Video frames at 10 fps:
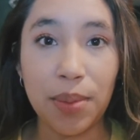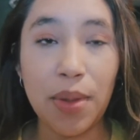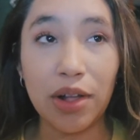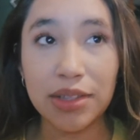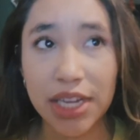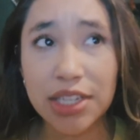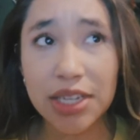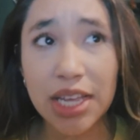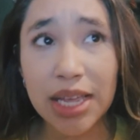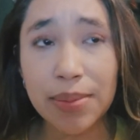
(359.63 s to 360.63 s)
all day
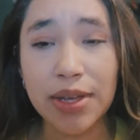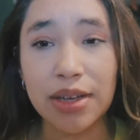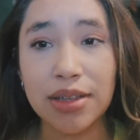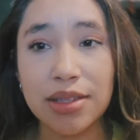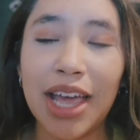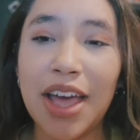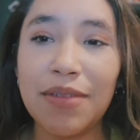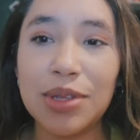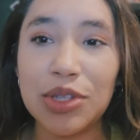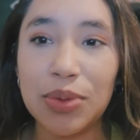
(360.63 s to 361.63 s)
today because I have
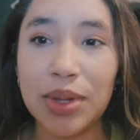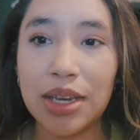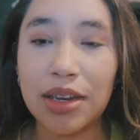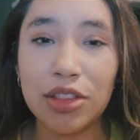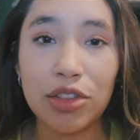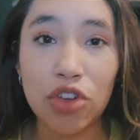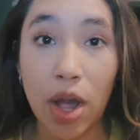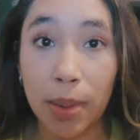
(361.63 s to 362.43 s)
been doing job